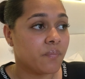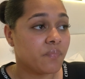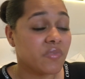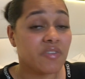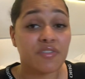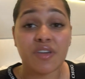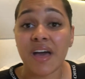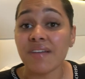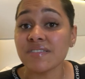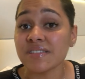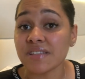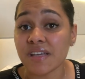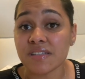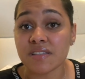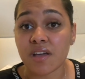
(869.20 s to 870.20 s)
If you have
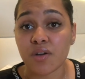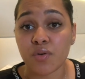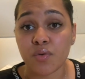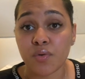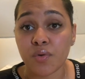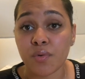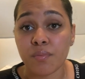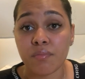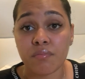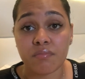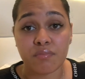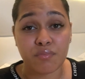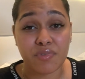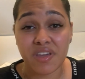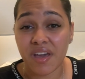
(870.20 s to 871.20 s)
stairs at home,
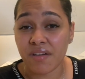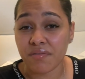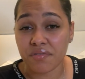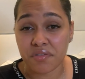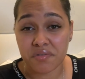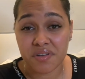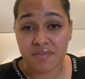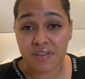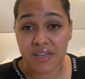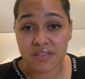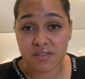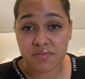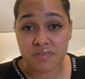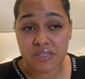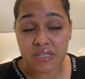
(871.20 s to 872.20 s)
we have 3
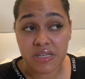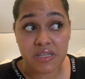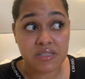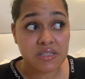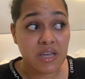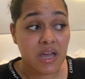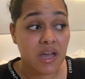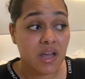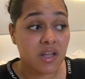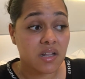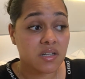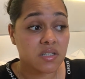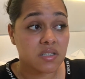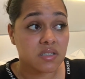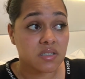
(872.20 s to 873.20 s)
flights of stairs,
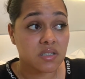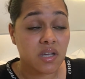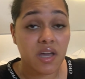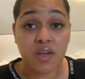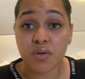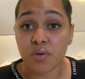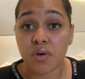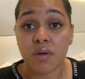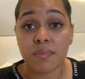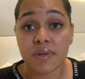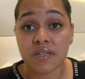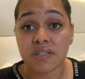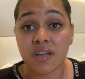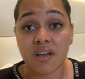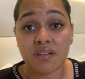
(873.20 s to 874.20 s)
and I go up
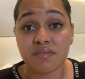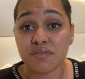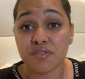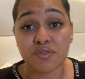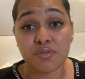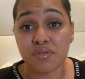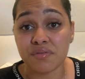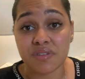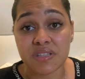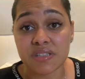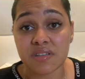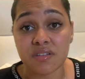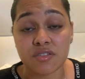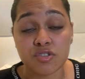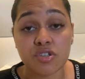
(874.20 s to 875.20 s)
and down for no
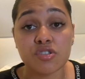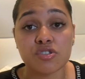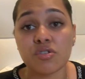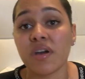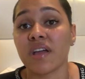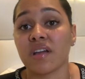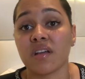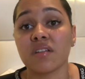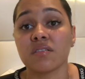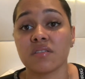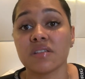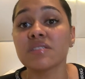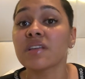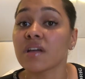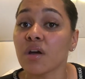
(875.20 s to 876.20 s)
reason, just so I can,
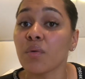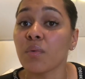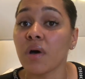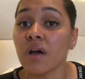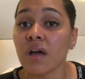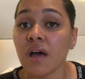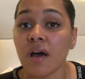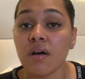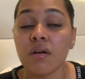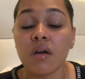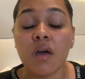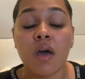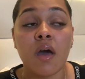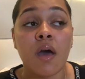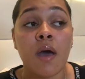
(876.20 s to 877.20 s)
it's like a workout.
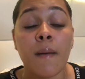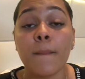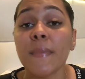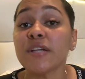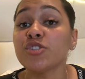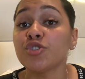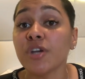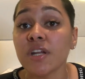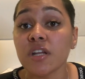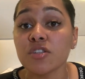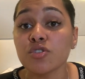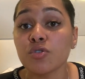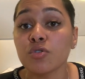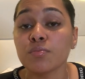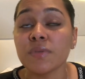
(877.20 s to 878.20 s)
My trainer
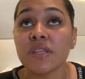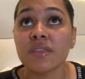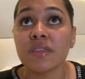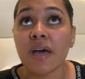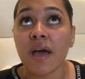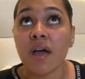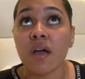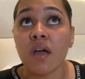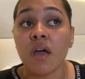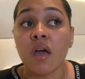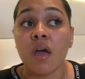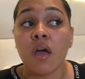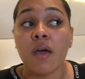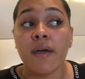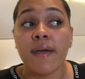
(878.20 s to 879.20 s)
told me that
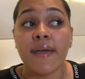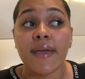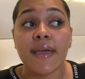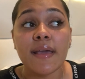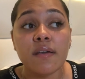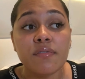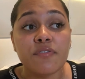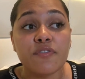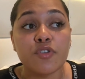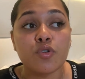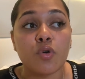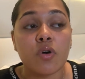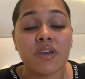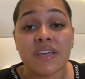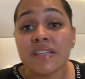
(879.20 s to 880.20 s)
if
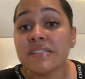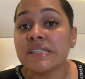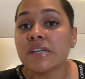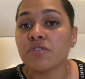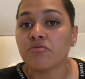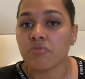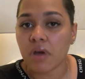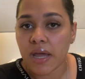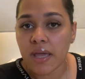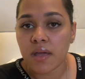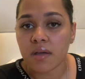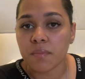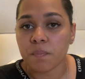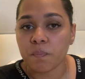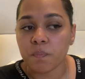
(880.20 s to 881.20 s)
you're eating right,
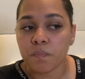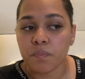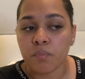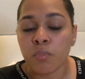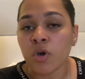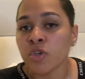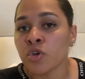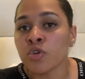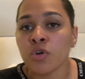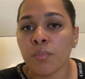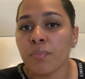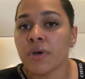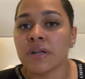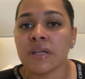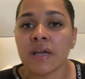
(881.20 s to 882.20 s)
but you're not
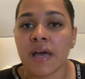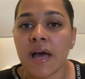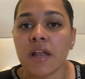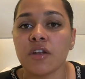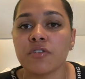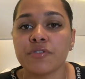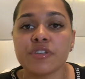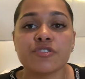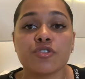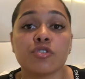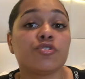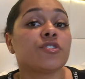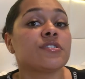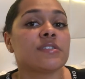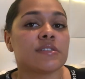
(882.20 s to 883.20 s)
burning calories, you're
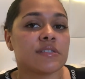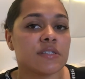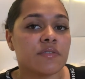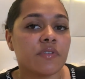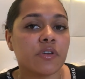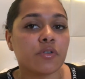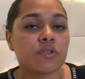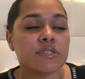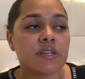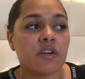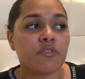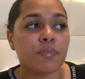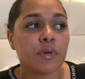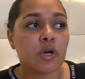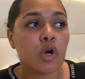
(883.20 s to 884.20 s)
just deceiving yourself,
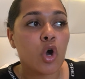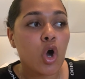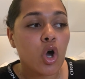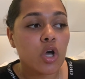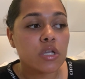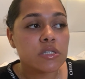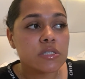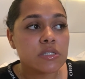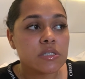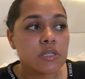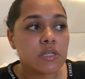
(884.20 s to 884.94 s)
because